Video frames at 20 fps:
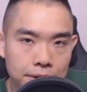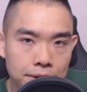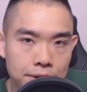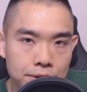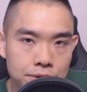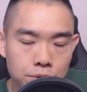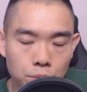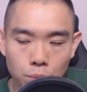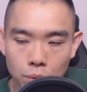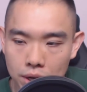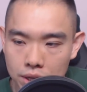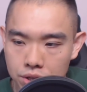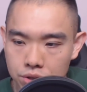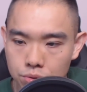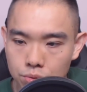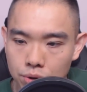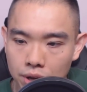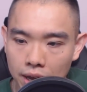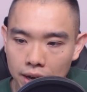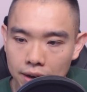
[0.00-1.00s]
So once
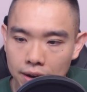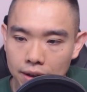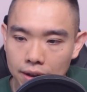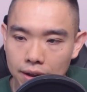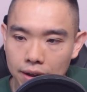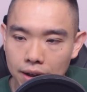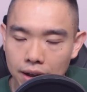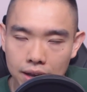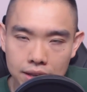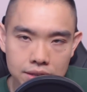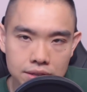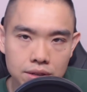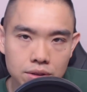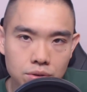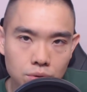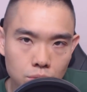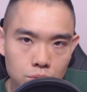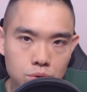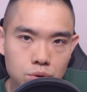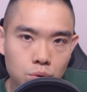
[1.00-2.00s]
you can answer
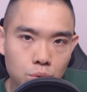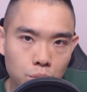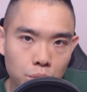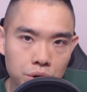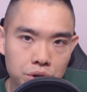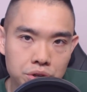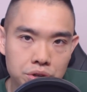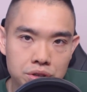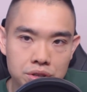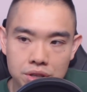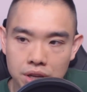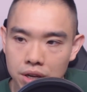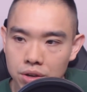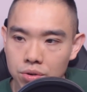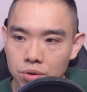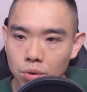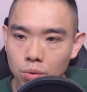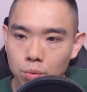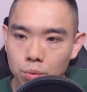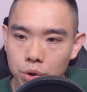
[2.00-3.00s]
those questions, then you
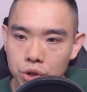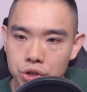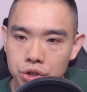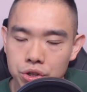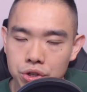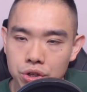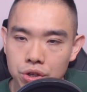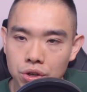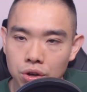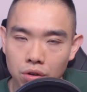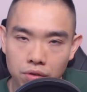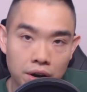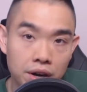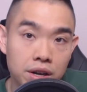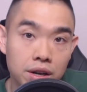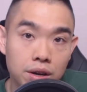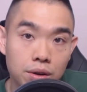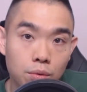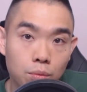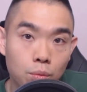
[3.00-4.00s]
know which, or
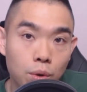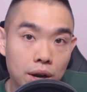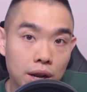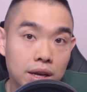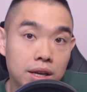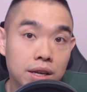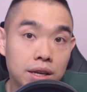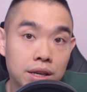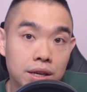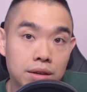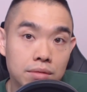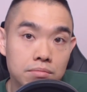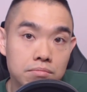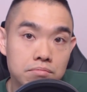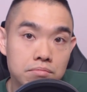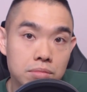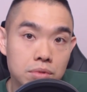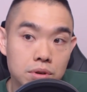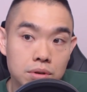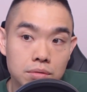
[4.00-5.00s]
rather, what are the
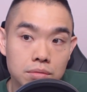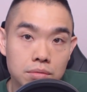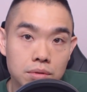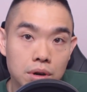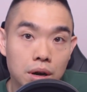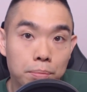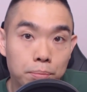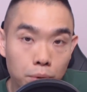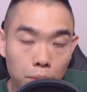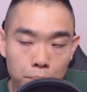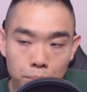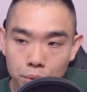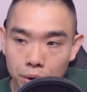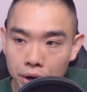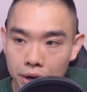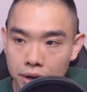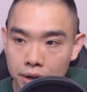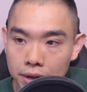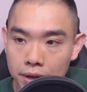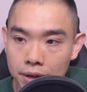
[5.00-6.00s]

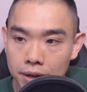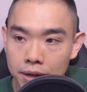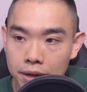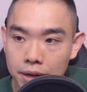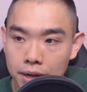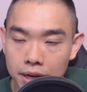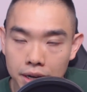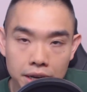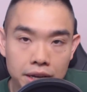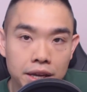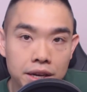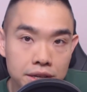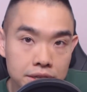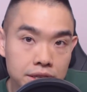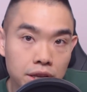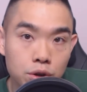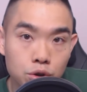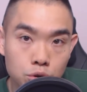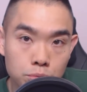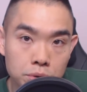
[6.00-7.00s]
appropriate indicators
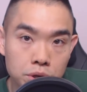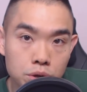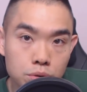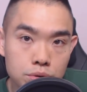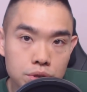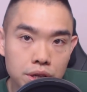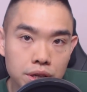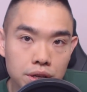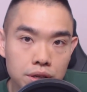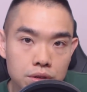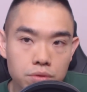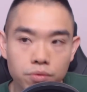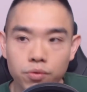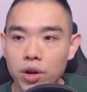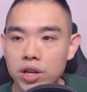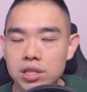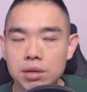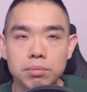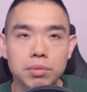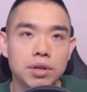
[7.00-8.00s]
that you should be using. So for
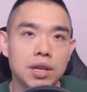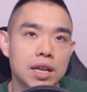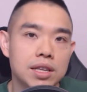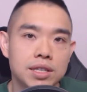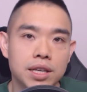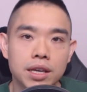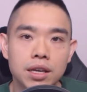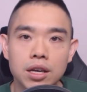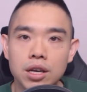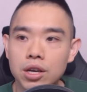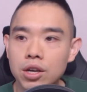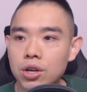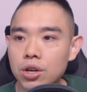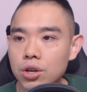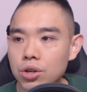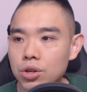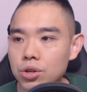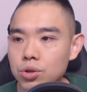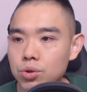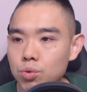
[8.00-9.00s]
example, let's say
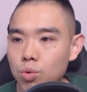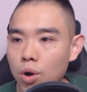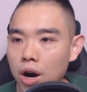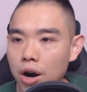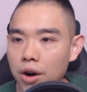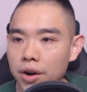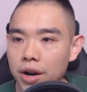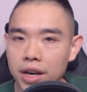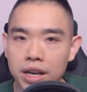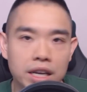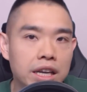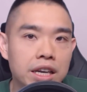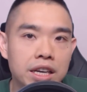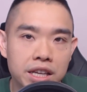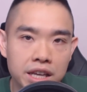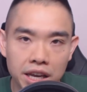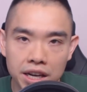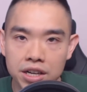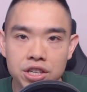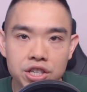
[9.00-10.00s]
you are an
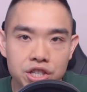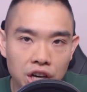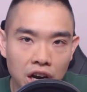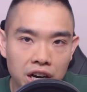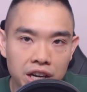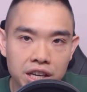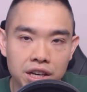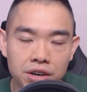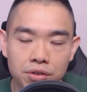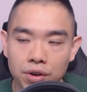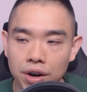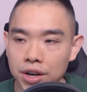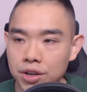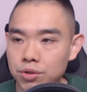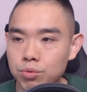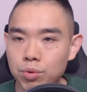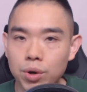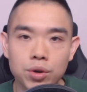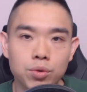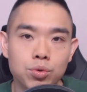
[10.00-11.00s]
indicator junkie, right?
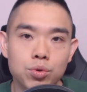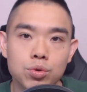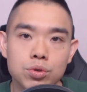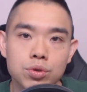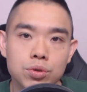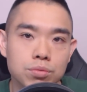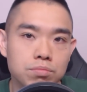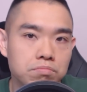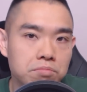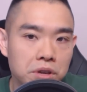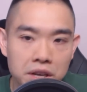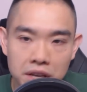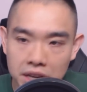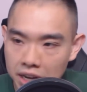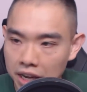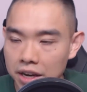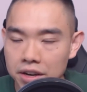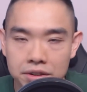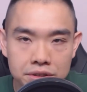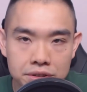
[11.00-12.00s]
You want to use
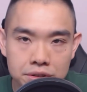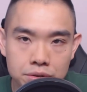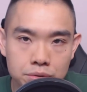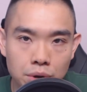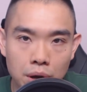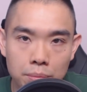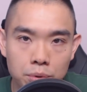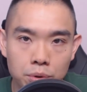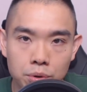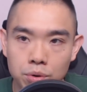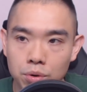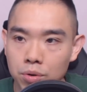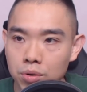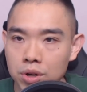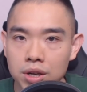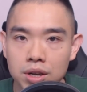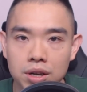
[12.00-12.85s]
indicators to help you,